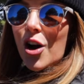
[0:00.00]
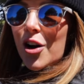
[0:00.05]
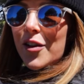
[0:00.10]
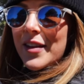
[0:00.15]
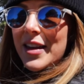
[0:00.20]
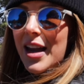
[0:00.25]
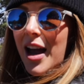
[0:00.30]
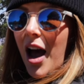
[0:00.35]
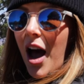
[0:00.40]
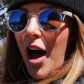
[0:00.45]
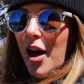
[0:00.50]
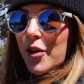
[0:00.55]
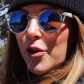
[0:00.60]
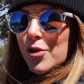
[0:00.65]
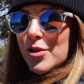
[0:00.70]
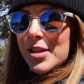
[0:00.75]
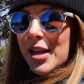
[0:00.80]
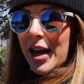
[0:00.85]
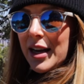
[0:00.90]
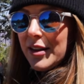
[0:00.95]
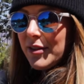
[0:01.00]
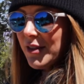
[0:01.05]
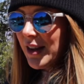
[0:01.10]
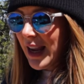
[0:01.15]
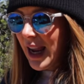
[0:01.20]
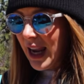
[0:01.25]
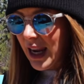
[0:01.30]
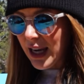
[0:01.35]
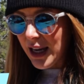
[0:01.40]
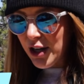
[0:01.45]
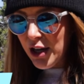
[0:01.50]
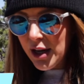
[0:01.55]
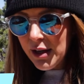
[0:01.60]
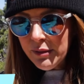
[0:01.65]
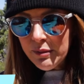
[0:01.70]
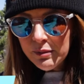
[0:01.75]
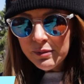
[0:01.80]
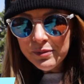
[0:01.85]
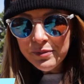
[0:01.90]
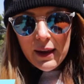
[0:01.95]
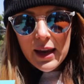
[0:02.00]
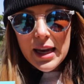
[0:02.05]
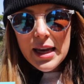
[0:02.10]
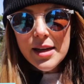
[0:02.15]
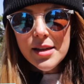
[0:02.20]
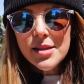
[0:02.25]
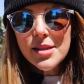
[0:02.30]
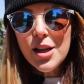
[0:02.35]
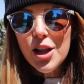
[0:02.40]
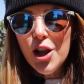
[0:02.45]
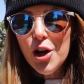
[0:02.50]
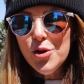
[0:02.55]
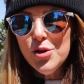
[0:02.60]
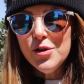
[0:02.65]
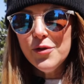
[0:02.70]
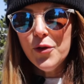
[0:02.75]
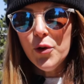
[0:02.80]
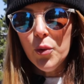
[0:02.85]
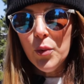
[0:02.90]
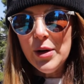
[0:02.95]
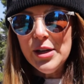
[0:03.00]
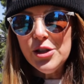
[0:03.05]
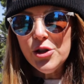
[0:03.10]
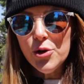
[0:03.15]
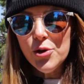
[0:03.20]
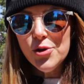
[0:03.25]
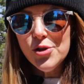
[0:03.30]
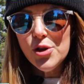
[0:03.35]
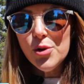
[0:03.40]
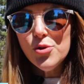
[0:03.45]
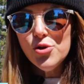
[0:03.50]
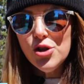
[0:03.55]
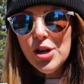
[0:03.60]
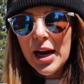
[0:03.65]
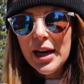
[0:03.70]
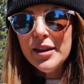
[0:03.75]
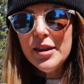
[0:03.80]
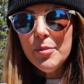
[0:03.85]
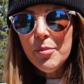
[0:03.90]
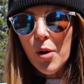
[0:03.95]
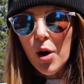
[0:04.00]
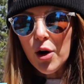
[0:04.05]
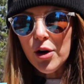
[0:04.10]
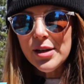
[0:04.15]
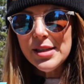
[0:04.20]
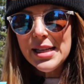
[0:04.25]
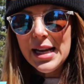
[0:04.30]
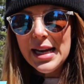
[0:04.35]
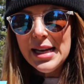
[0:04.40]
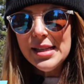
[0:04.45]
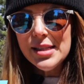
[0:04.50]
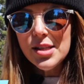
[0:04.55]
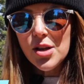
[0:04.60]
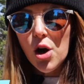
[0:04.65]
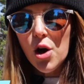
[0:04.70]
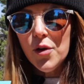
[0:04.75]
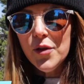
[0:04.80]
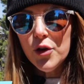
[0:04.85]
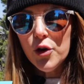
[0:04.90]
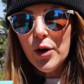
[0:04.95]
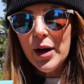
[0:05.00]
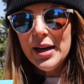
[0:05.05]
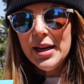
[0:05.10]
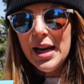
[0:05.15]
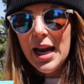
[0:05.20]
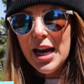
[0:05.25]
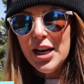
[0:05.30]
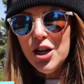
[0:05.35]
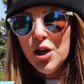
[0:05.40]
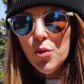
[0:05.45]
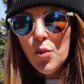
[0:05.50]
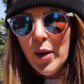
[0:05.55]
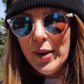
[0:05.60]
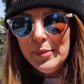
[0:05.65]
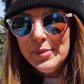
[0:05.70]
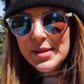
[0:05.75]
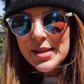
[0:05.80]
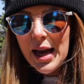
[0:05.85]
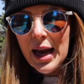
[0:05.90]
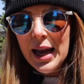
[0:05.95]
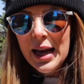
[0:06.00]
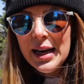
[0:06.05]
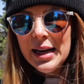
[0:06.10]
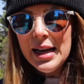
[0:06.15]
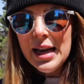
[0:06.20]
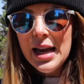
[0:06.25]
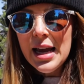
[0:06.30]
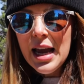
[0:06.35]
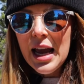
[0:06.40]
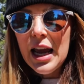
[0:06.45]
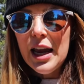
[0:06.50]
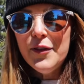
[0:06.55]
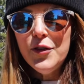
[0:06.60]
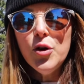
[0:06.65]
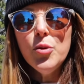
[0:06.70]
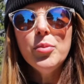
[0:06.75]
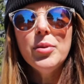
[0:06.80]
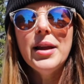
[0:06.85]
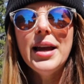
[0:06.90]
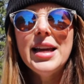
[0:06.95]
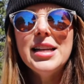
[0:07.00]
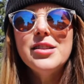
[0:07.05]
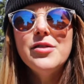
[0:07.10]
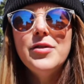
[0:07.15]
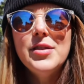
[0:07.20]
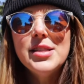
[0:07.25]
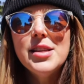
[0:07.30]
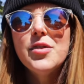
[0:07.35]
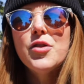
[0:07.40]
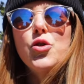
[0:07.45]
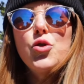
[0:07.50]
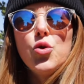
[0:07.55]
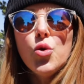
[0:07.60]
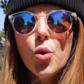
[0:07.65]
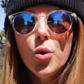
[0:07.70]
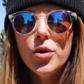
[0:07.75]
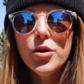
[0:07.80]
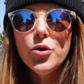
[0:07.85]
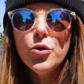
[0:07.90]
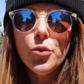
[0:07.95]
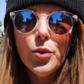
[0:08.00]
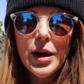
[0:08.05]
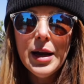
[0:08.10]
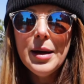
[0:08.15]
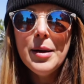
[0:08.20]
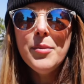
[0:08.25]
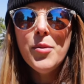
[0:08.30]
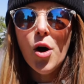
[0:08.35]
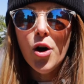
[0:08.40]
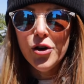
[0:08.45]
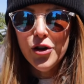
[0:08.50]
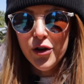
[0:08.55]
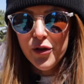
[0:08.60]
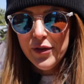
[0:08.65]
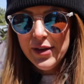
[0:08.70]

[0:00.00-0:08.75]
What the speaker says: on the other side of the canyon is closed for winter, so check the park dates on the Grand Canyon website if you plan to visit the North Rim on your